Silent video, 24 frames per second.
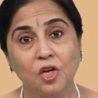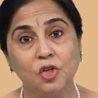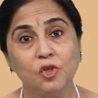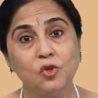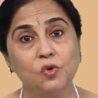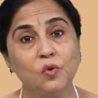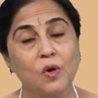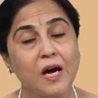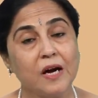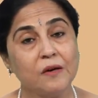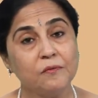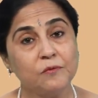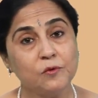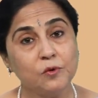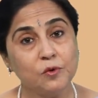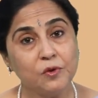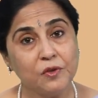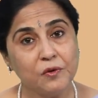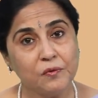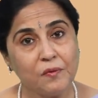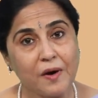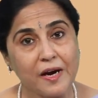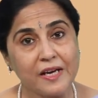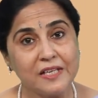You have to
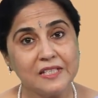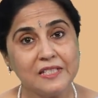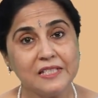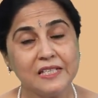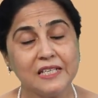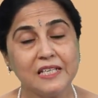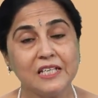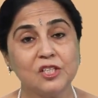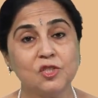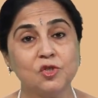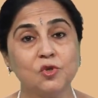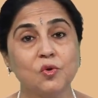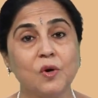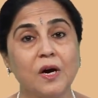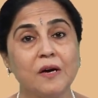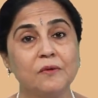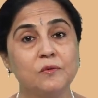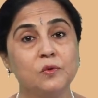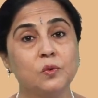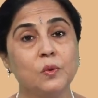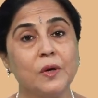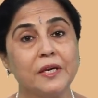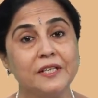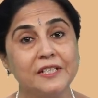revise it, you
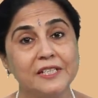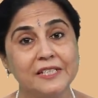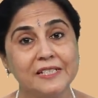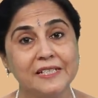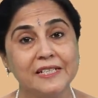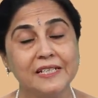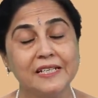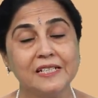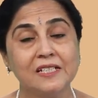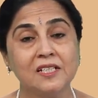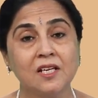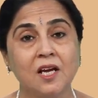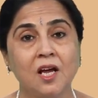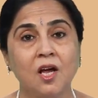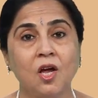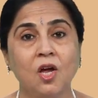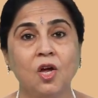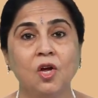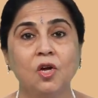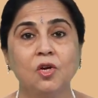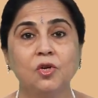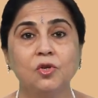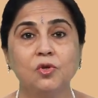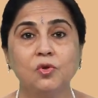have to edit it,
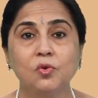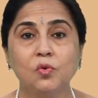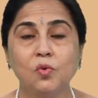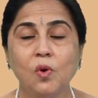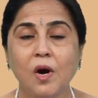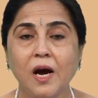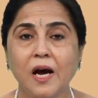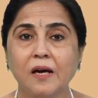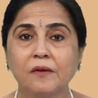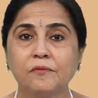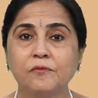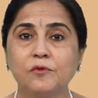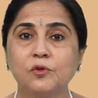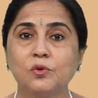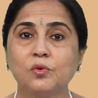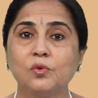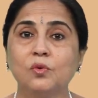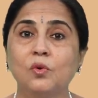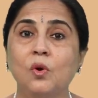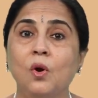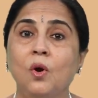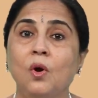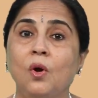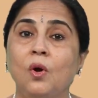you have
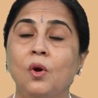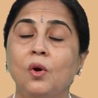to,